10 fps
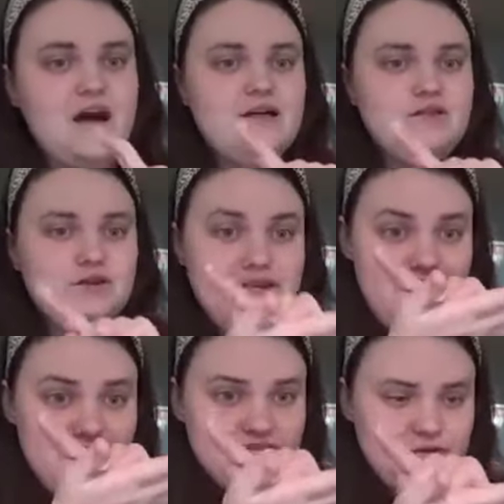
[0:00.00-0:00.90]
I learned
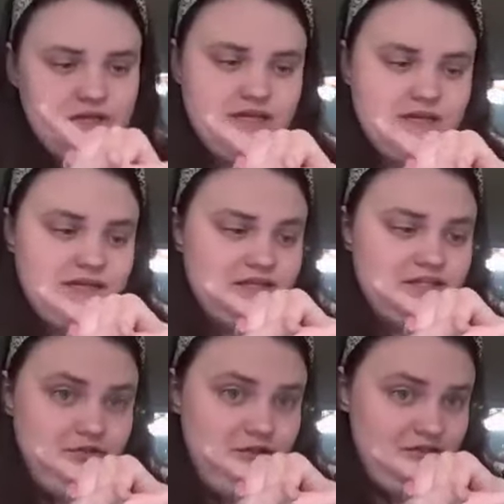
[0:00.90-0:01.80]
next week
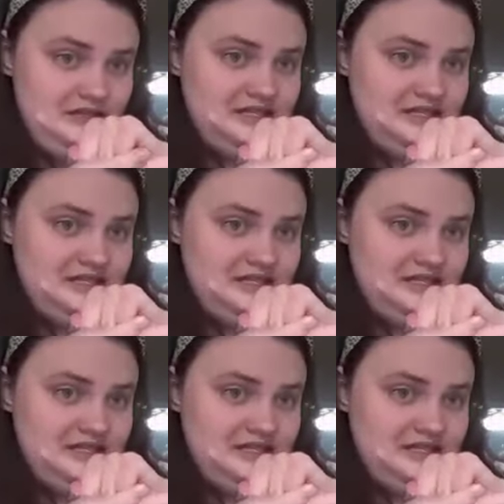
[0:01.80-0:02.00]
is you do the